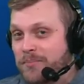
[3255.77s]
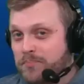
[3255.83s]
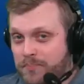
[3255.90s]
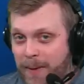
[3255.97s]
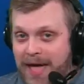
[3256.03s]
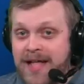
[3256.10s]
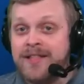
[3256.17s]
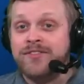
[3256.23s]

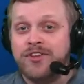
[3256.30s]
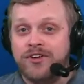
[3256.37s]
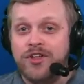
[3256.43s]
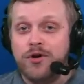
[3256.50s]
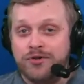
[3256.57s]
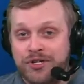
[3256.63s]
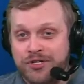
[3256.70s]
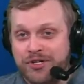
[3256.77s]
Ben
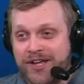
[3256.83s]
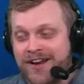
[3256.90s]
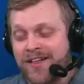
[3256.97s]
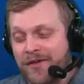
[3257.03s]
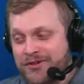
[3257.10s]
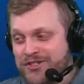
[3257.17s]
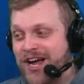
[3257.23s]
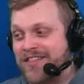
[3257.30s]
DiNucci should get
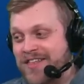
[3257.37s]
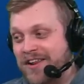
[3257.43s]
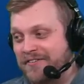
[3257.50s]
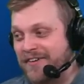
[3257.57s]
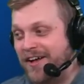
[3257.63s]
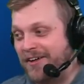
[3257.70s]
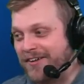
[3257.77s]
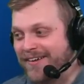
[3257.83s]
another shot in the N
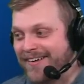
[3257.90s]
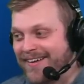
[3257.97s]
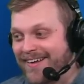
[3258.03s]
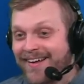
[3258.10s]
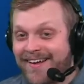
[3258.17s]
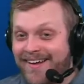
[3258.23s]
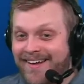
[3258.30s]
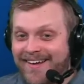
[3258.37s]
F L.
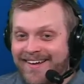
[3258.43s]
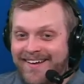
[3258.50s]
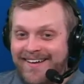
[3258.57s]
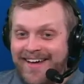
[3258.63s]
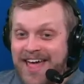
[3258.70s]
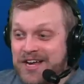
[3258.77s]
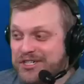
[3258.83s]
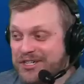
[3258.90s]

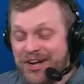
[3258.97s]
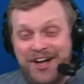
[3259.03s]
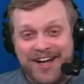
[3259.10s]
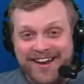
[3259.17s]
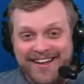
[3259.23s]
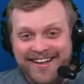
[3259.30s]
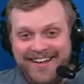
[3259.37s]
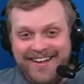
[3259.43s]
He
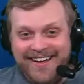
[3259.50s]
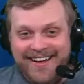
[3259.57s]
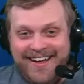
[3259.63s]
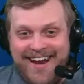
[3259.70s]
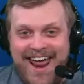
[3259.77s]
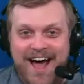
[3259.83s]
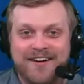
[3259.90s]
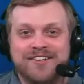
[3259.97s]
should.
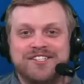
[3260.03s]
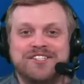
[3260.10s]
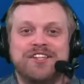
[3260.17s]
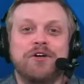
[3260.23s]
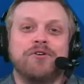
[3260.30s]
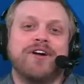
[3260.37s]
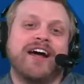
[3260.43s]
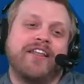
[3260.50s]
Now, he's
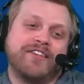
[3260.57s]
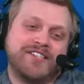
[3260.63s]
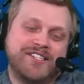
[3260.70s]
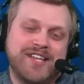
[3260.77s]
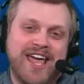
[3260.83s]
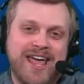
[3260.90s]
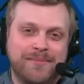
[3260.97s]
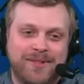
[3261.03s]
still kind of the
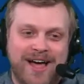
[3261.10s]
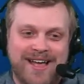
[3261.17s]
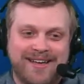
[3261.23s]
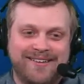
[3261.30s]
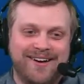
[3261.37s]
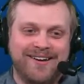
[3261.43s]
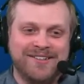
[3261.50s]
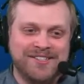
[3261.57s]
same,
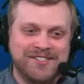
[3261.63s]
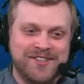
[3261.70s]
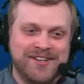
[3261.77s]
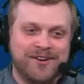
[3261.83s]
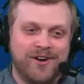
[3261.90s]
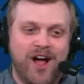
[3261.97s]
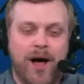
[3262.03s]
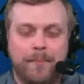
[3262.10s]
like,
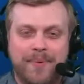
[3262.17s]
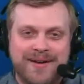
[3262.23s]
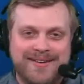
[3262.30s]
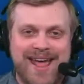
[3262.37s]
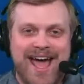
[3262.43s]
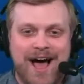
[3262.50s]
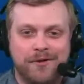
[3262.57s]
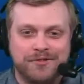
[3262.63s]
gunslinger up and
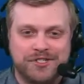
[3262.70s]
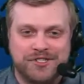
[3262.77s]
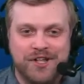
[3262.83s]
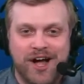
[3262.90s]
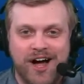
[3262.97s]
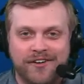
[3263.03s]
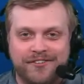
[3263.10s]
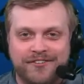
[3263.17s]
down
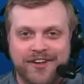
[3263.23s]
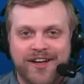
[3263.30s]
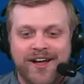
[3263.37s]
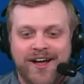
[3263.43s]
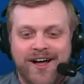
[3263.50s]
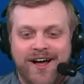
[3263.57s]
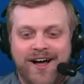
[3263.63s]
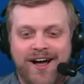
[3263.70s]
stuff.
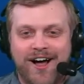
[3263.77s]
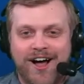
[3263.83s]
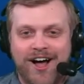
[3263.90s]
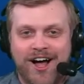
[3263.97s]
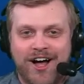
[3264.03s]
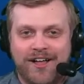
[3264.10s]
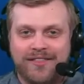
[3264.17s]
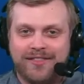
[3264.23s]

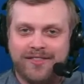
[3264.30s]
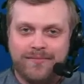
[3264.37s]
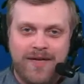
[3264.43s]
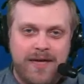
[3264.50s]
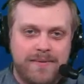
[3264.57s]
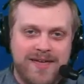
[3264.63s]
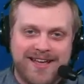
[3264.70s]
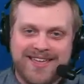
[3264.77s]
Uh,
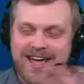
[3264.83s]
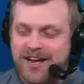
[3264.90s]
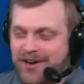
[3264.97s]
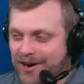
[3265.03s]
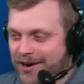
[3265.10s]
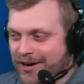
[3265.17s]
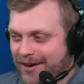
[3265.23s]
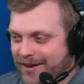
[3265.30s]
maybe a
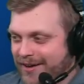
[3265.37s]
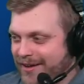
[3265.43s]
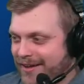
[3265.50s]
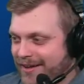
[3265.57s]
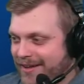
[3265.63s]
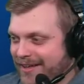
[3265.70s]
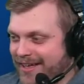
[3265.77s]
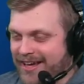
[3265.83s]
kicker.
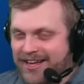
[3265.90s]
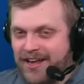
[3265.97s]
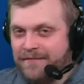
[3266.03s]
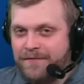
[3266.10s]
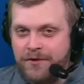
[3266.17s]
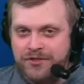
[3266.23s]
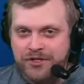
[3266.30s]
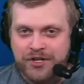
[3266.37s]
Like,
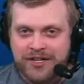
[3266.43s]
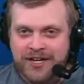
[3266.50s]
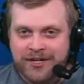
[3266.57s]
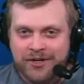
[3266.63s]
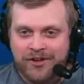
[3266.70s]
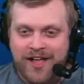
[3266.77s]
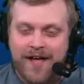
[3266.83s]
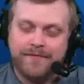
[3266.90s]
if there's a good
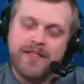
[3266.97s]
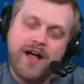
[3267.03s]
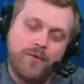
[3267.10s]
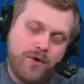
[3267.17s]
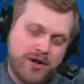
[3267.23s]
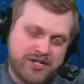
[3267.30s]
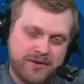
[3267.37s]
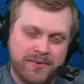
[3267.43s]
kicker, I've not
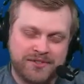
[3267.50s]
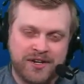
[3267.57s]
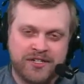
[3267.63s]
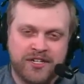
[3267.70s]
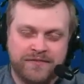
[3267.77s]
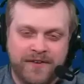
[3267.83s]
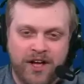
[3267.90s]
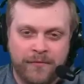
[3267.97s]
watched that much
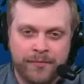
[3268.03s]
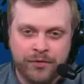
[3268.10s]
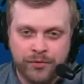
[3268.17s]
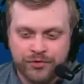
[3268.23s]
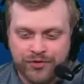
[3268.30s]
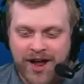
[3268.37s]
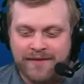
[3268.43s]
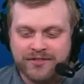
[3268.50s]
X F L. I've been
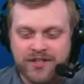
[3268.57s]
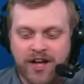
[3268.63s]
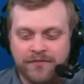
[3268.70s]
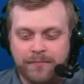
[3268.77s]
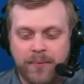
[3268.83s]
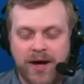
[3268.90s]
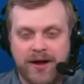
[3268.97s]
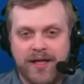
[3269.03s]
doing draft stuff.
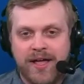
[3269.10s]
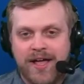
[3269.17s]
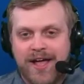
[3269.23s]
But